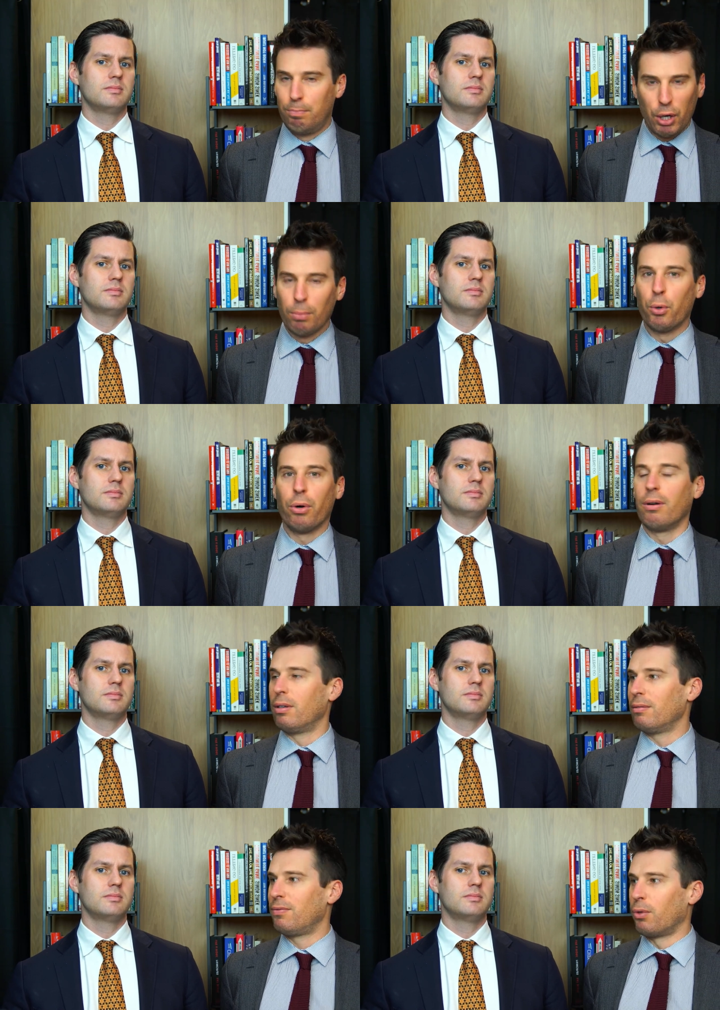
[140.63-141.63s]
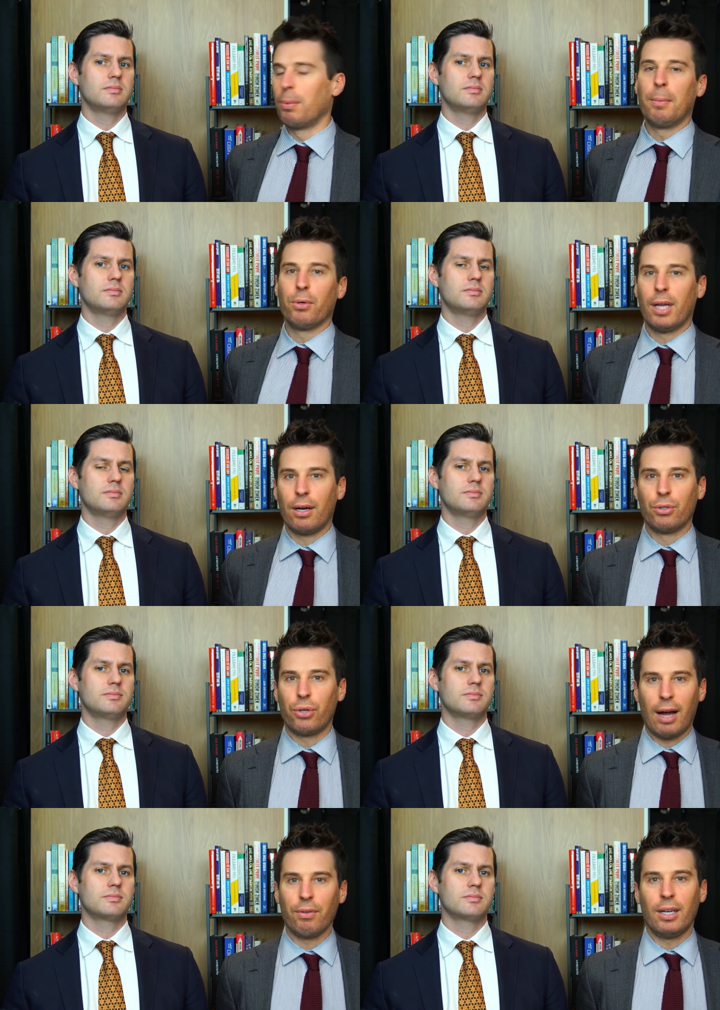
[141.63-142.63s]
Speaker 1: billboard for people that are
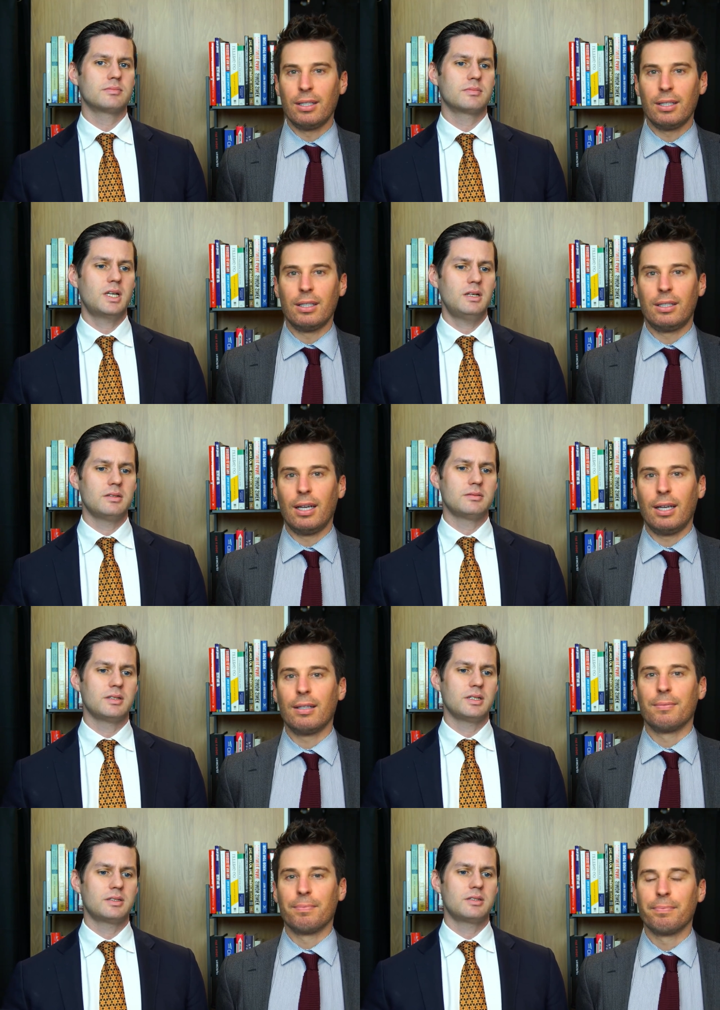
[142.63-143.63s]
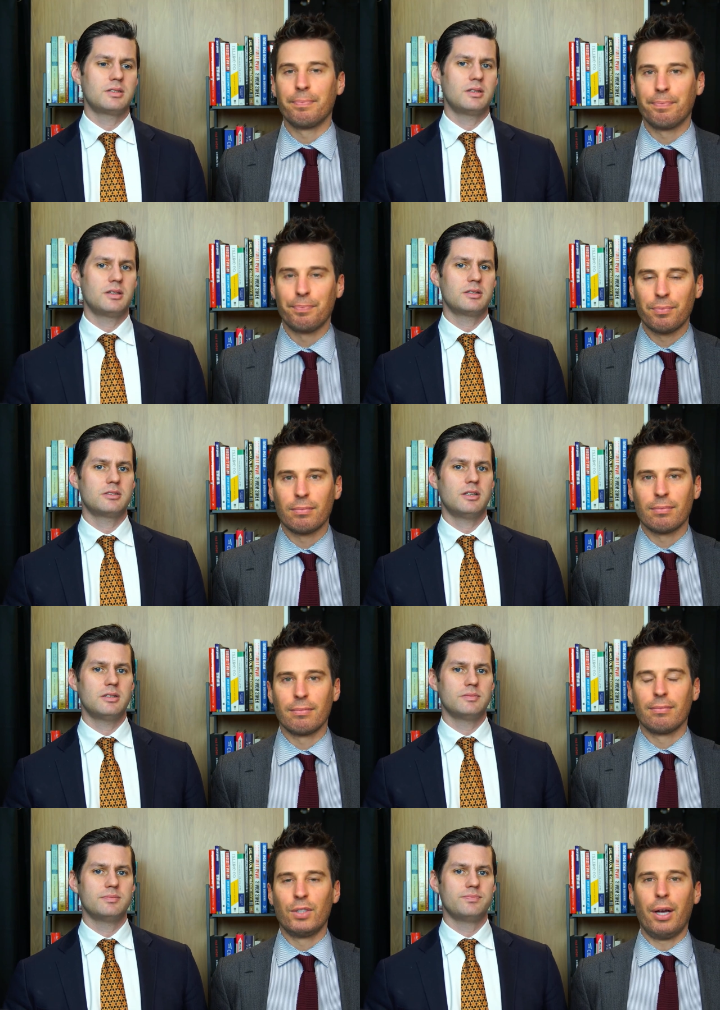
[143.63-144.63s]
traveling into the oh, city. I'd like to see that site.
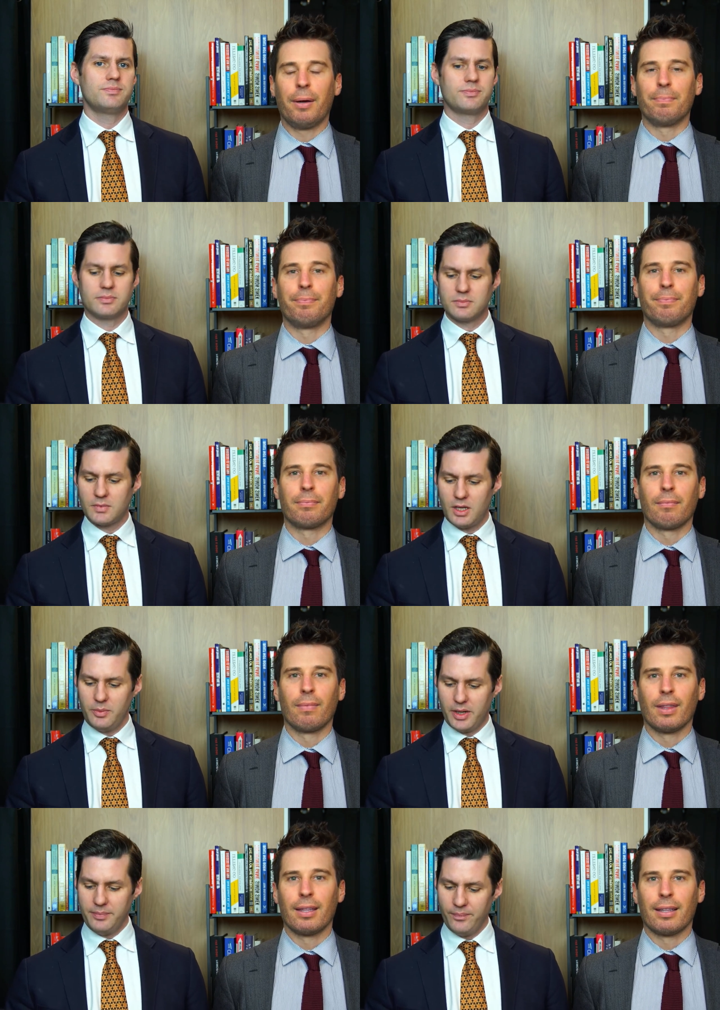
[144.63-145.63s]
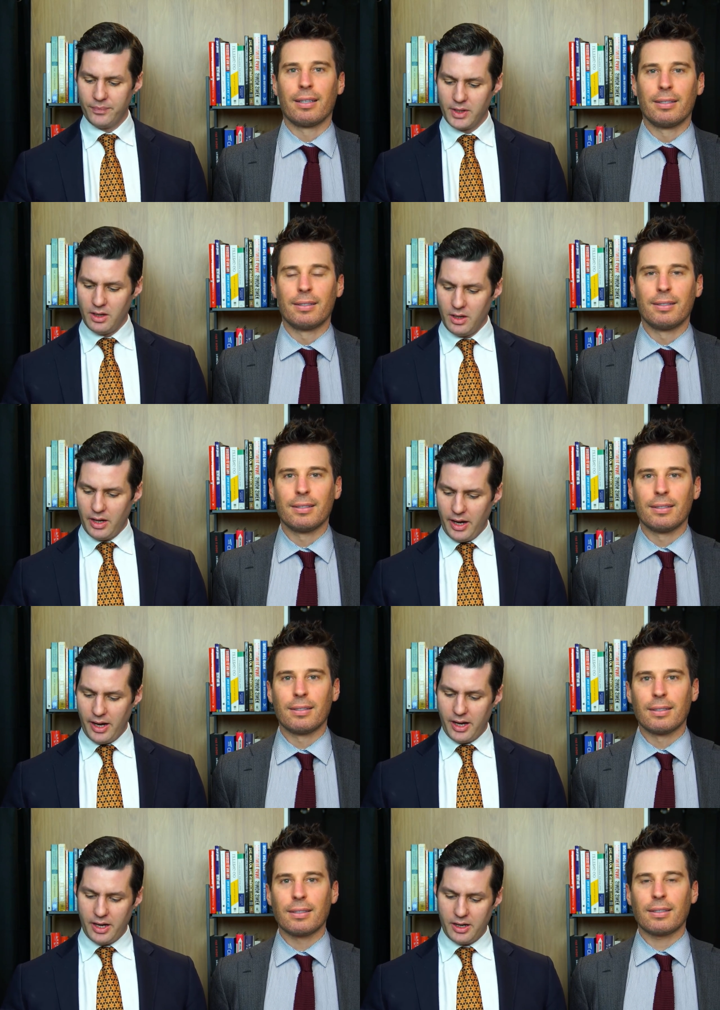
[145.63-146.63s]
Yeah. Anyway,
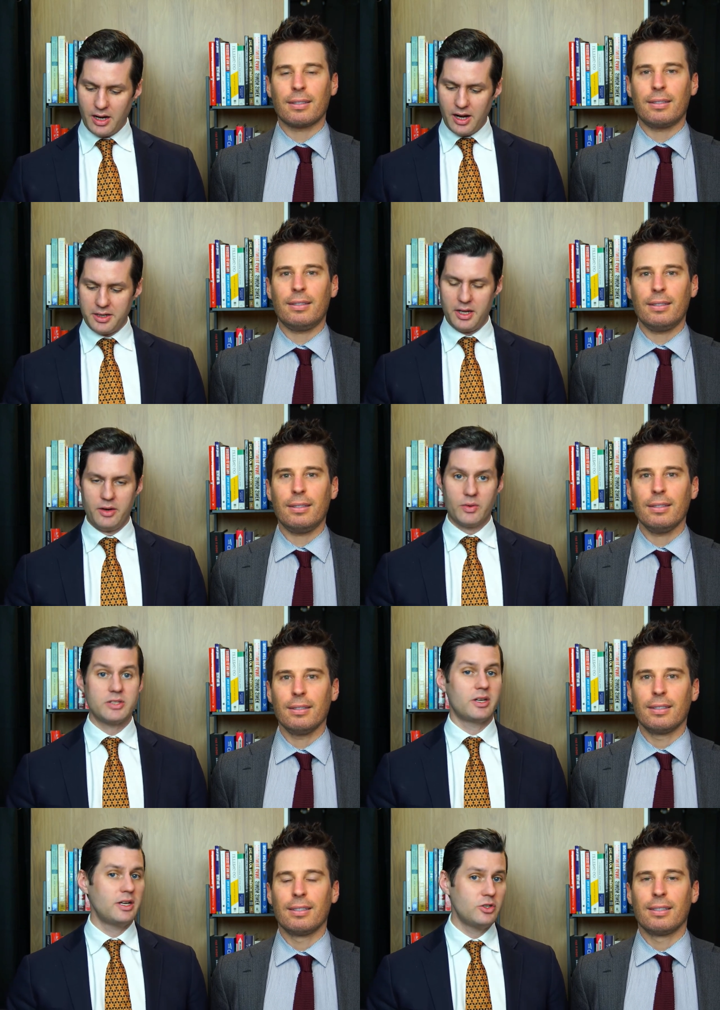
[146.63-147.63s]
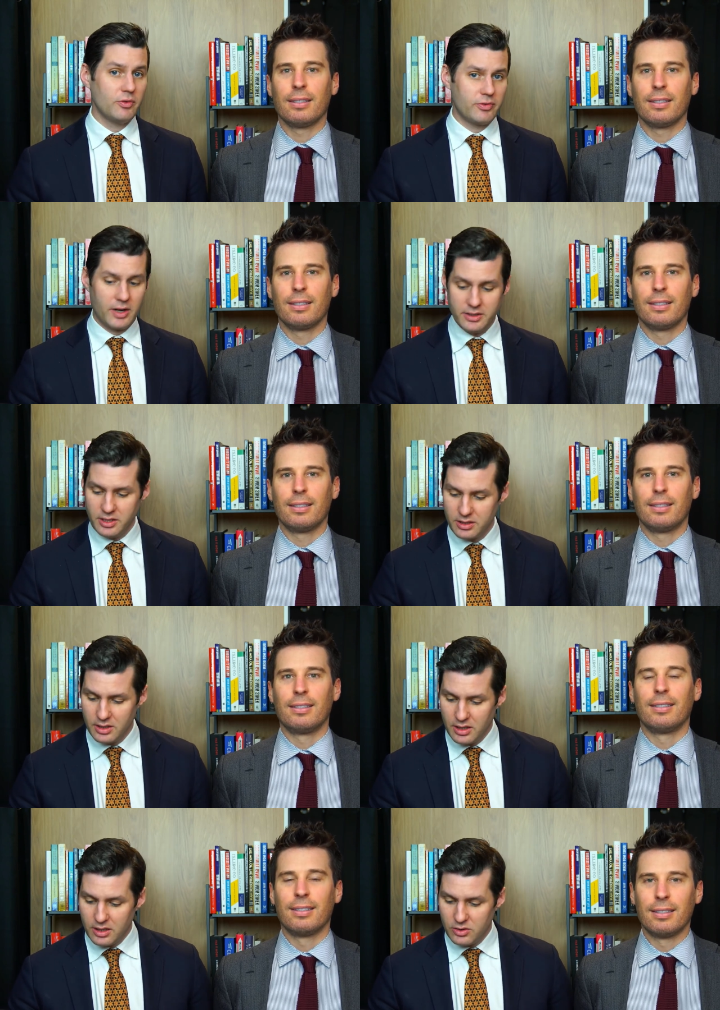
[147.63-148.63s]
Speaker 2: uh, on a residential front,
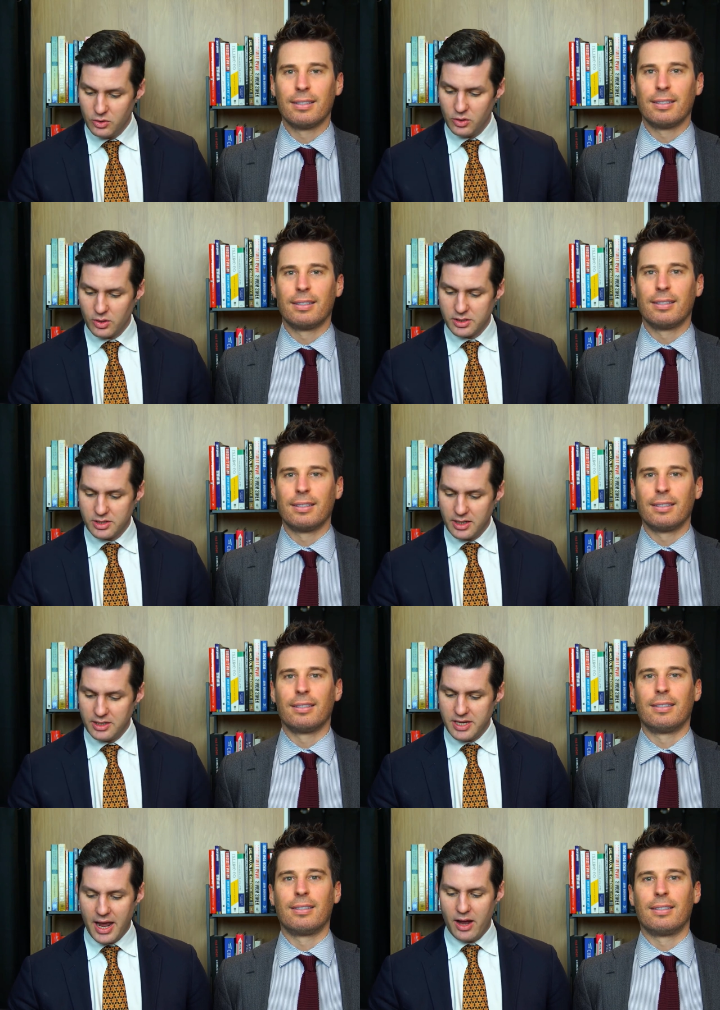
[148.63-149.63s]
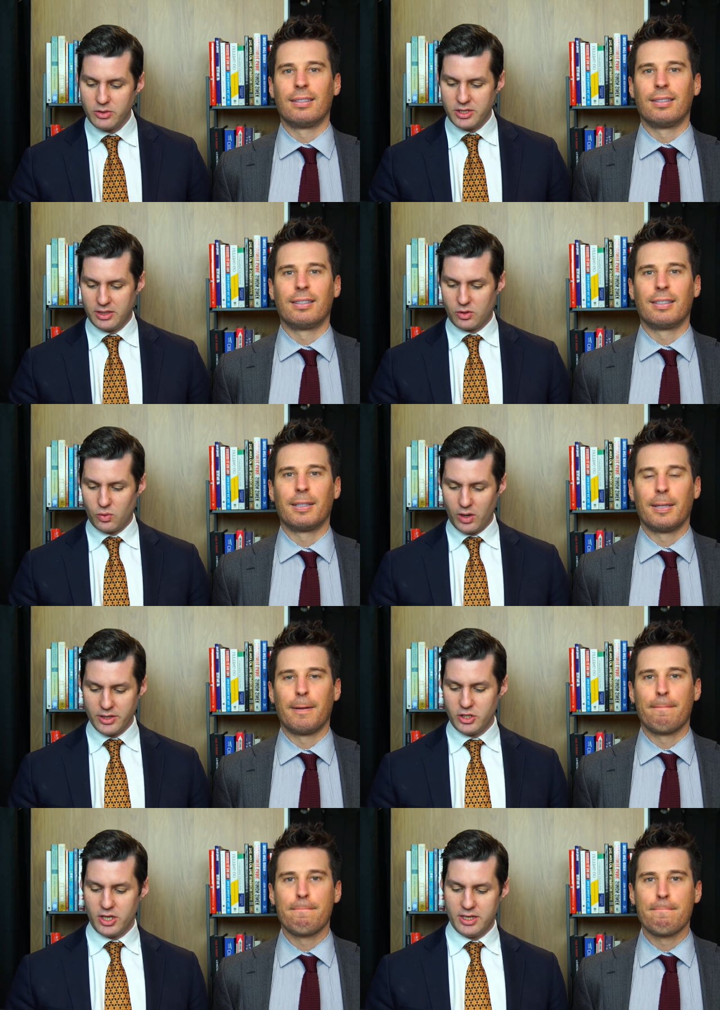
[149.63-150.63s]
New York City's housing
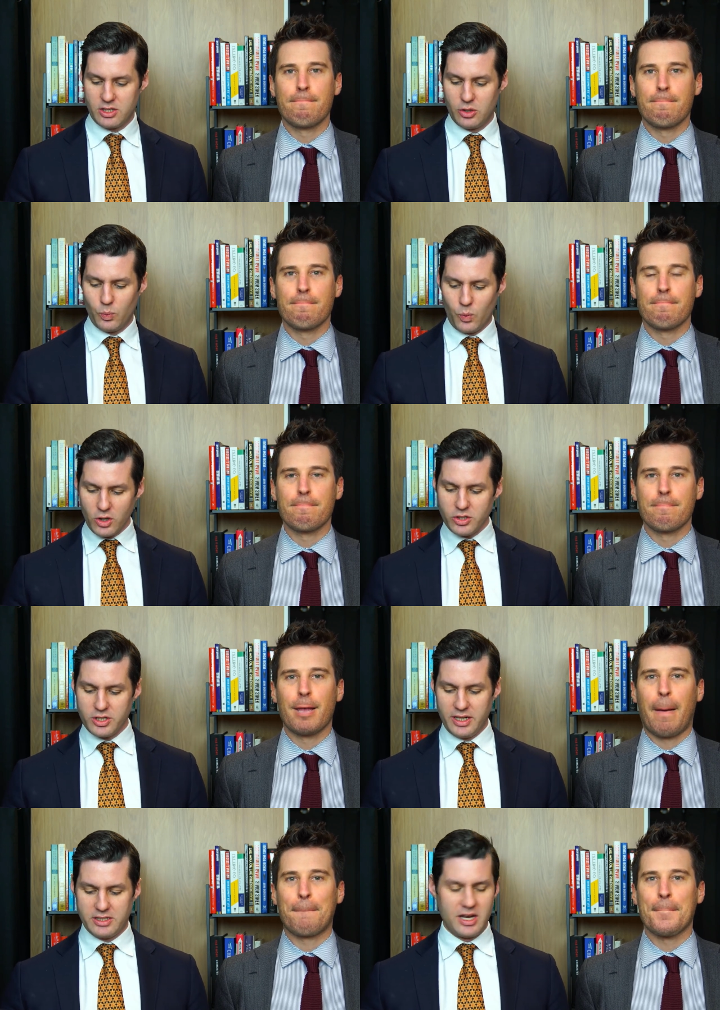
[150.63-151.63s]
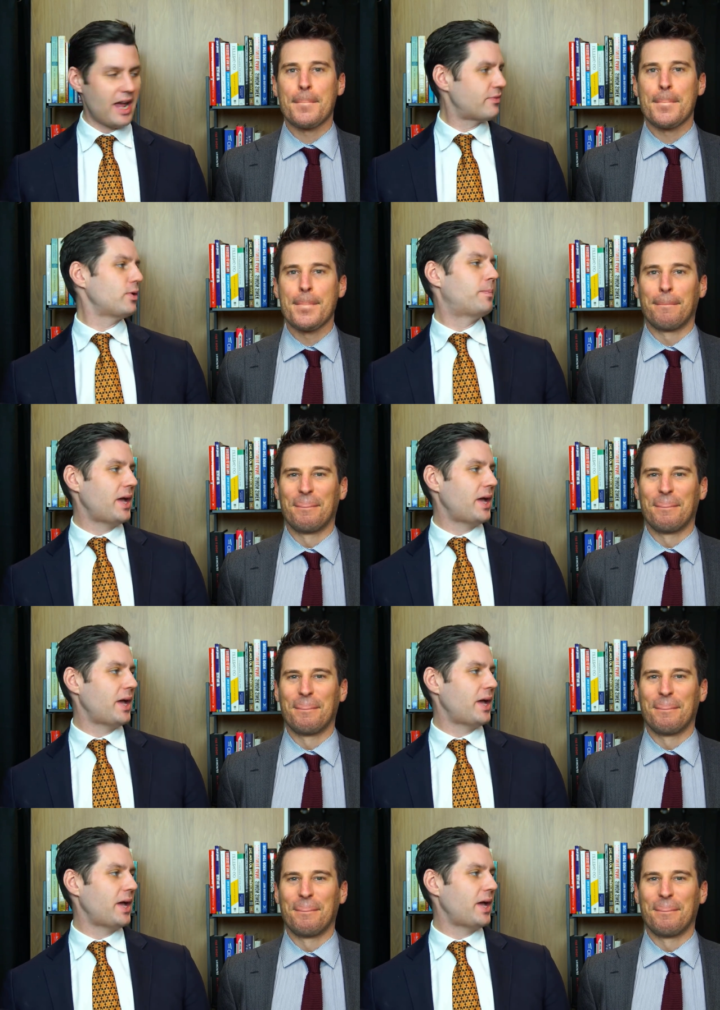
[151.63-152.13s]
crunch is the worst it's ever